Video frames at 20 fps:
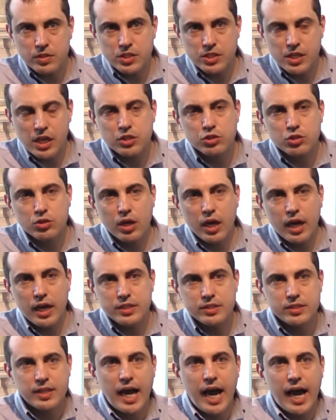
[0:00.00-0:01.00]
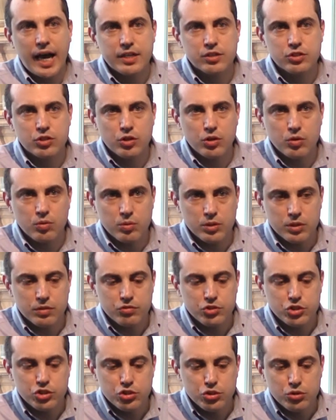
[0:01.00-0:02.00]
a centralized actor would
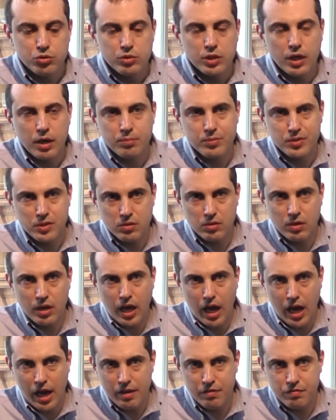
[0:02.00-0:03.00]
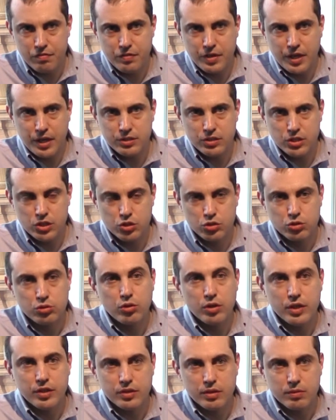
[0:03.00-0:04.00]
have chewed up their life and
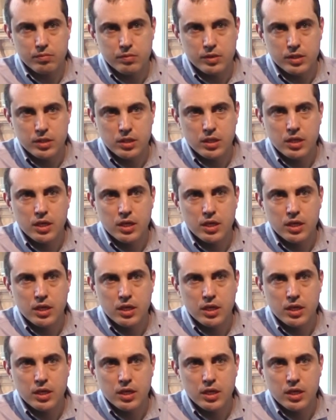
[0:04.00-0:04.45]
destroyed them,